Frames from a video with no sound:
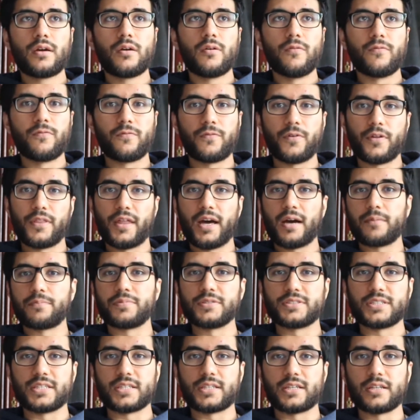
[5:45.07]
for that
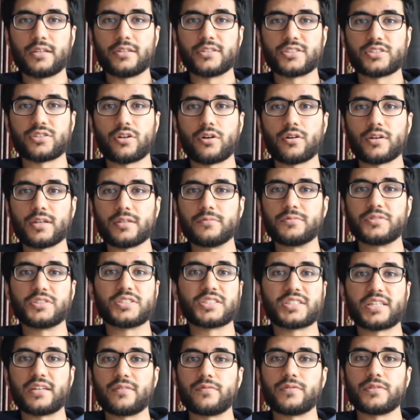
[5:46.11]
particular song. It was
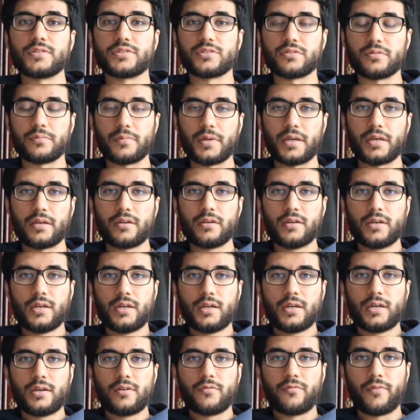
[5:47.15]
just given to me
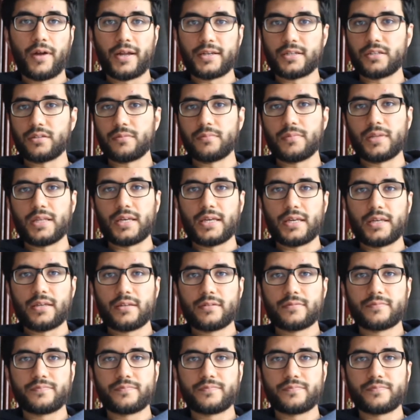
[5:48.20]
randomly,